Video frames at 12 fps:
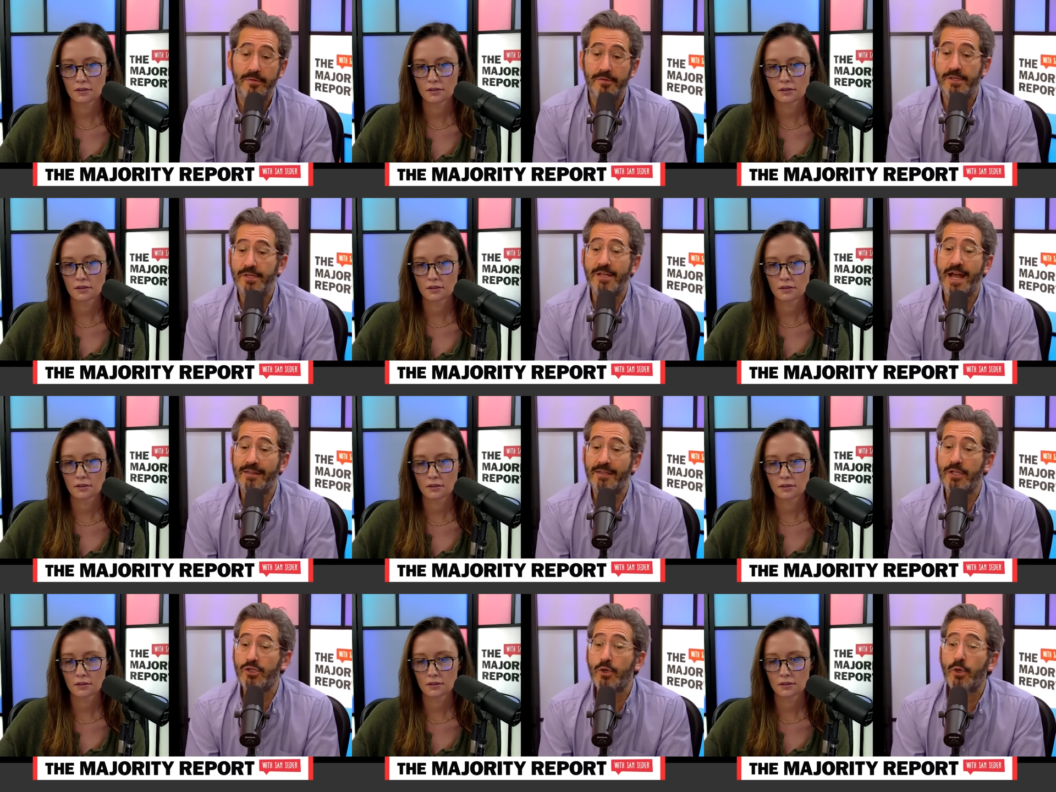Speaker 1: she's not
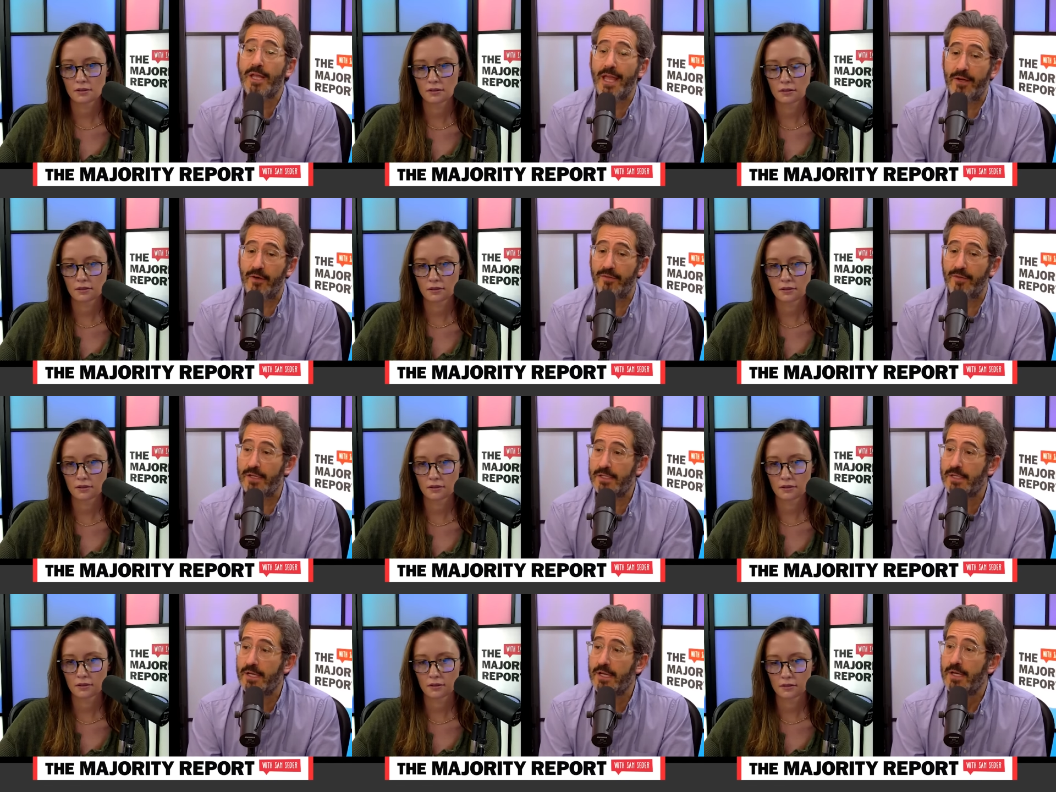the adjudicator of
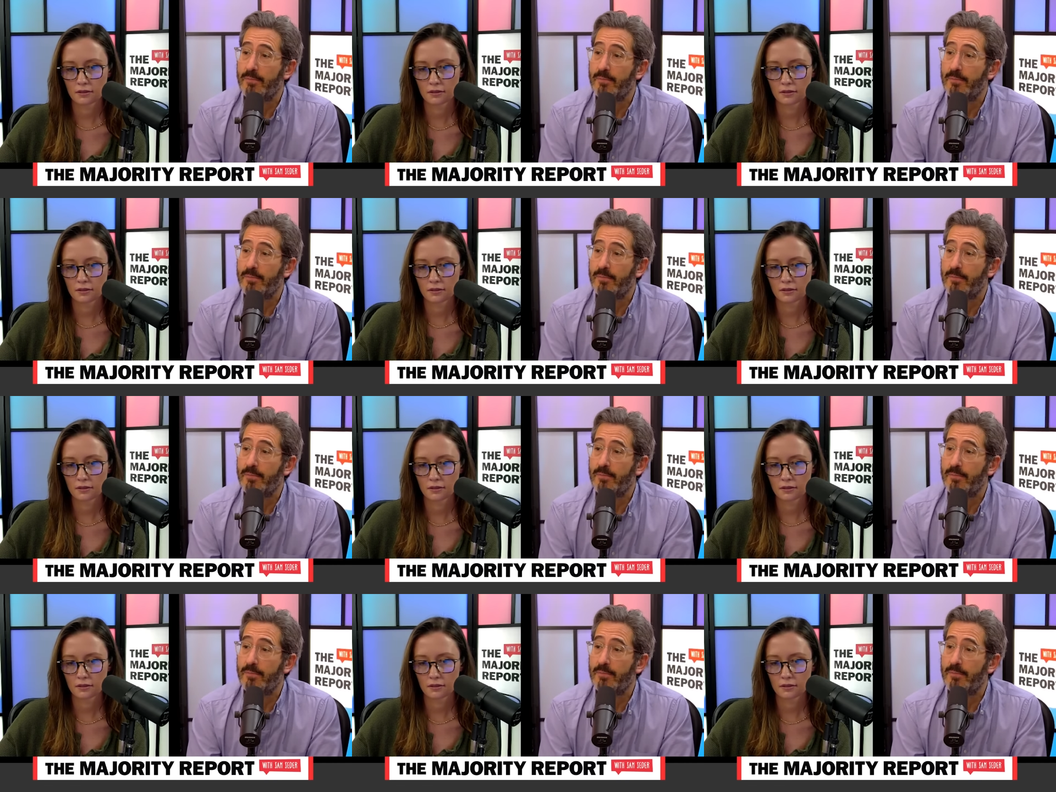this,